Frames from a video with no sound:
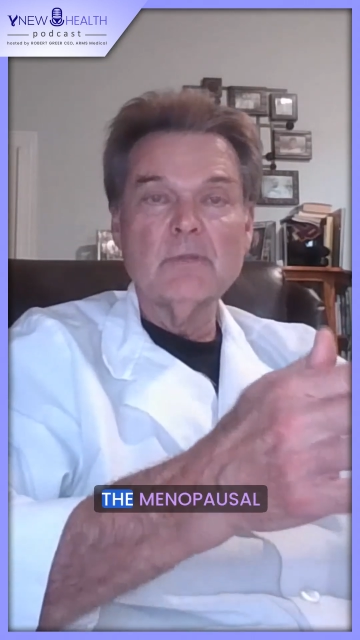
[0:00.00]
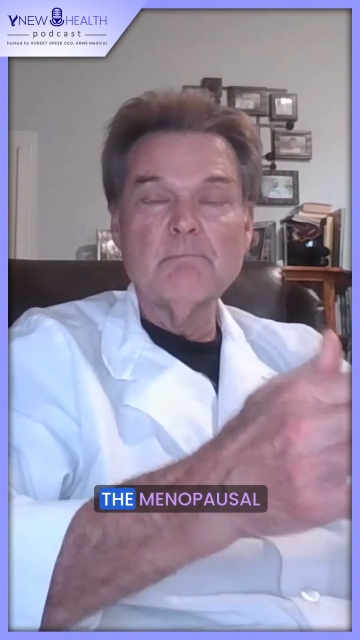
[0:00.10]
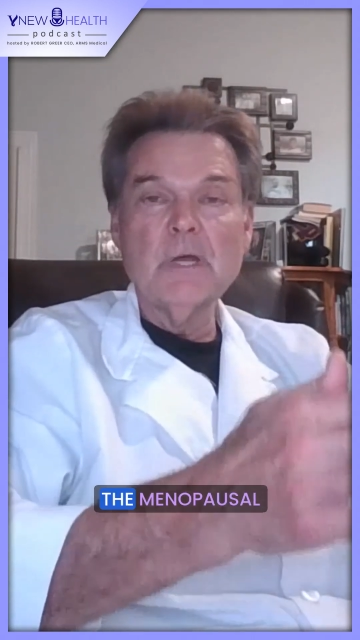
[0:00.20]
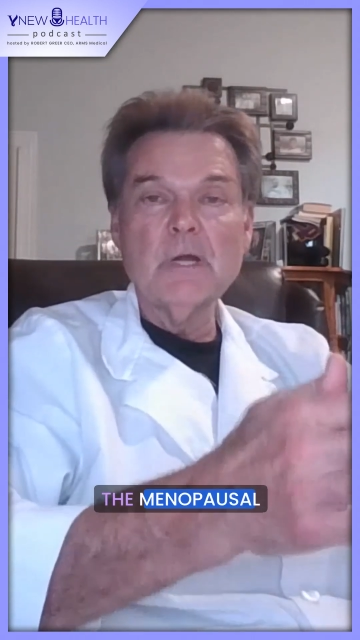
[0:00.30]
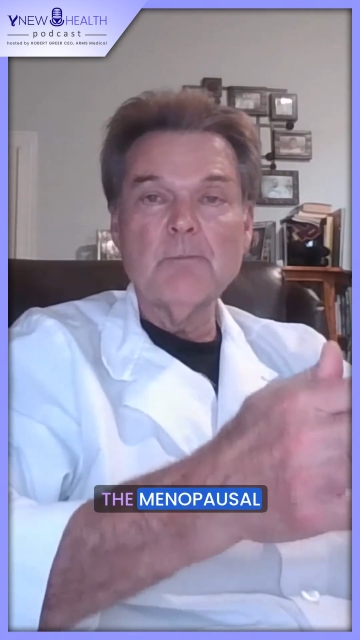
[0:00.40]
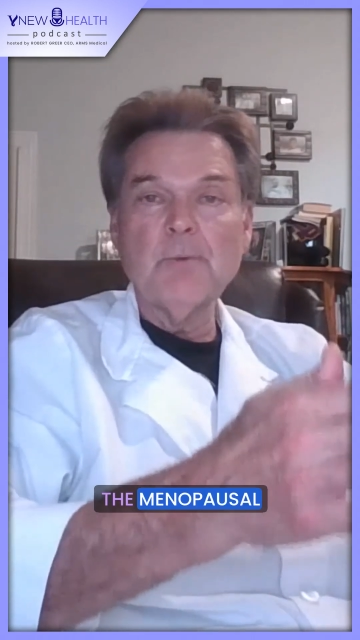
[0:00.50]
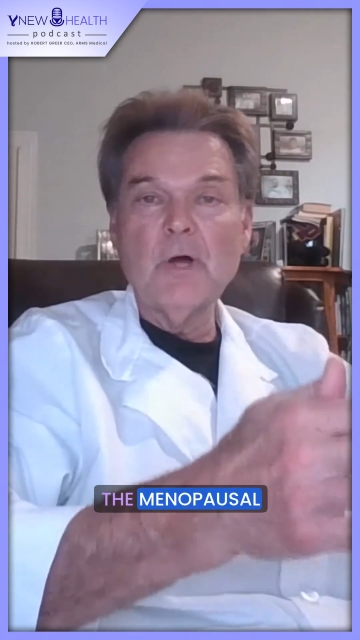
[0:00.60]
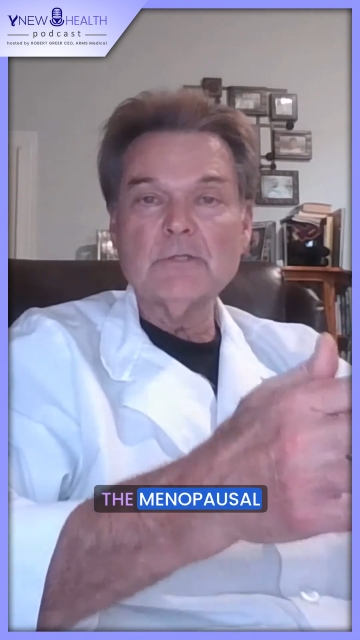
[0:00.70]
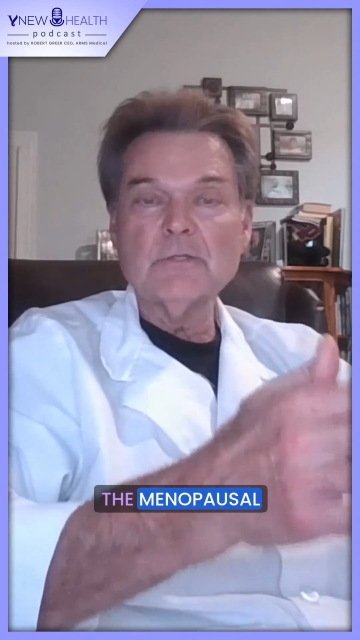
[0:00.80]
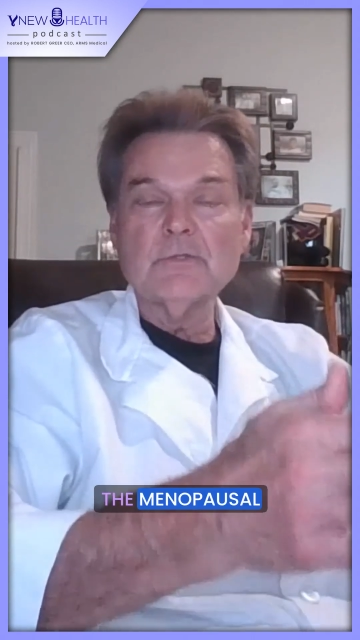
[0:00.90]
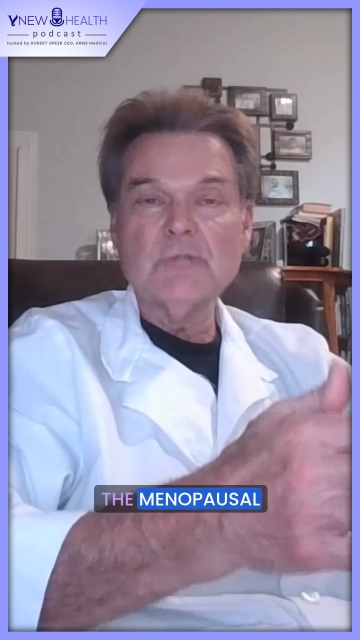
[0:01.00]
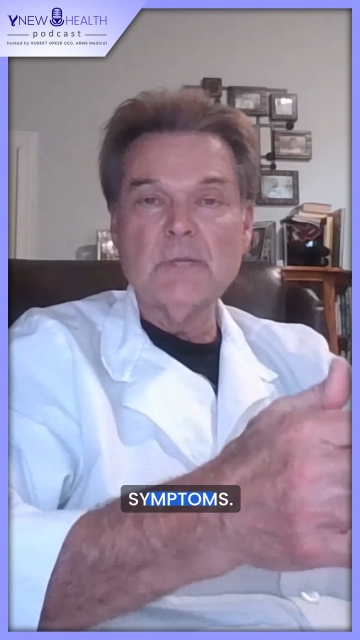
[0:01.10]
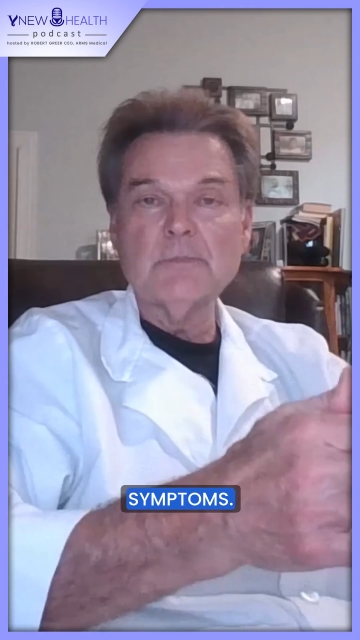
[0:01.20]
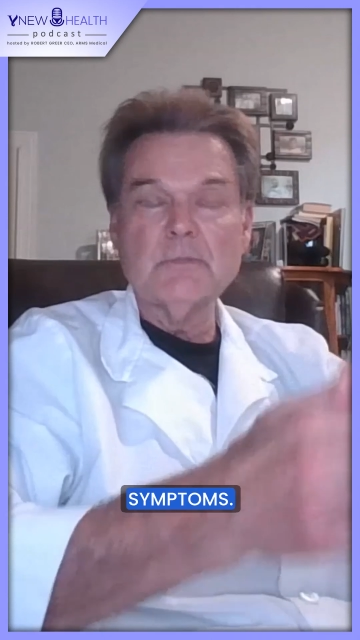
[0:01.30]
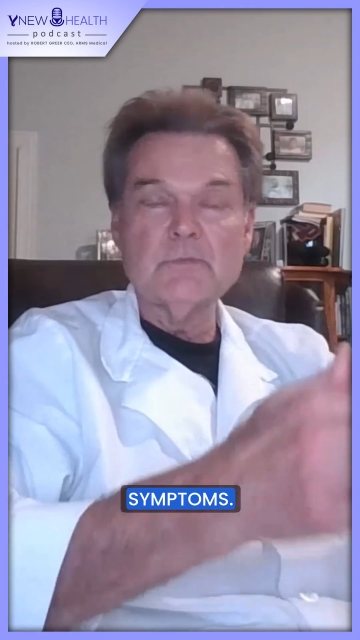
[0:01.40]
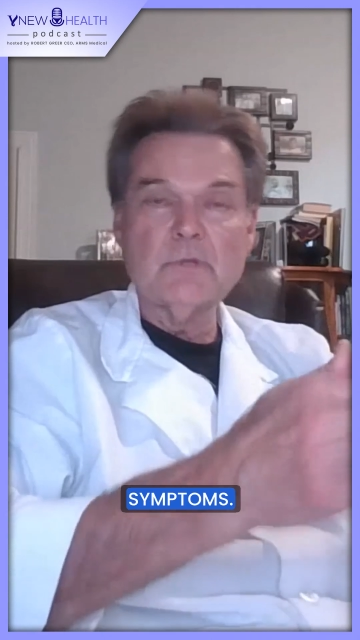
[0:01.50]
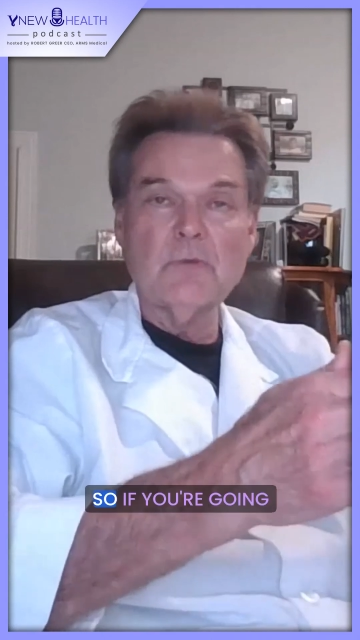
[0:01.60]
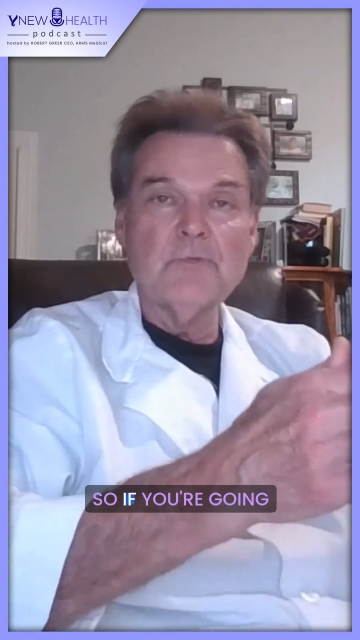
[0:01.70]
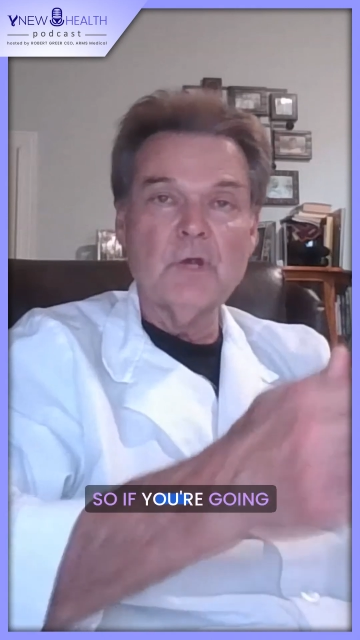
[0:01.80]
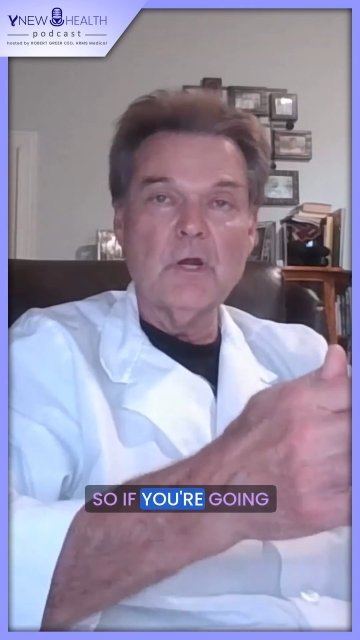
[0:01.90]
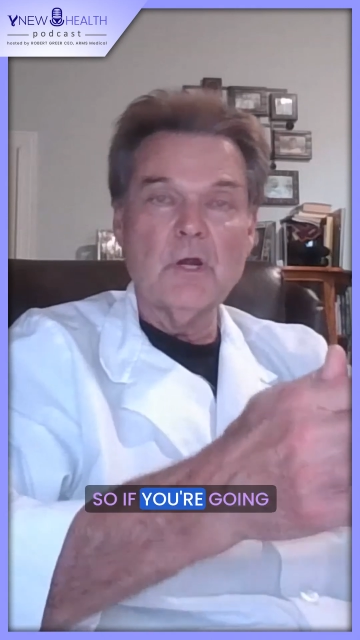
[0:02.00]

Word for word: the menopausal symptoms. So if you're